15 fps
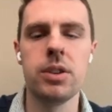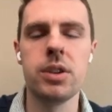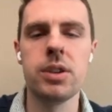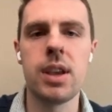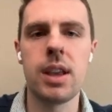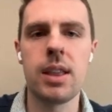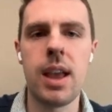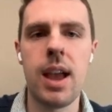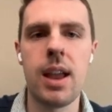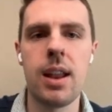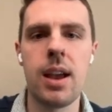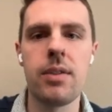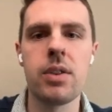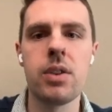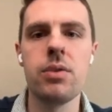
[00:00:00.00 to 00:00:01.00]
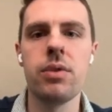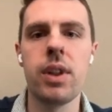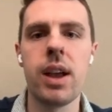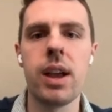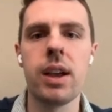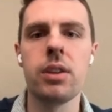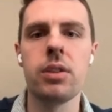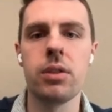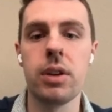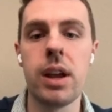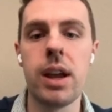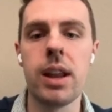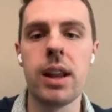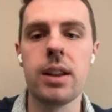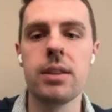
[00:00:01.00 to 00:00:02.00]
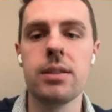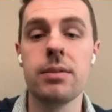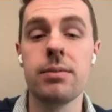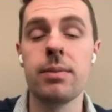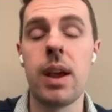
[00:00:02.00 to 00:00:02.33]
Just like that, I have a new flag created.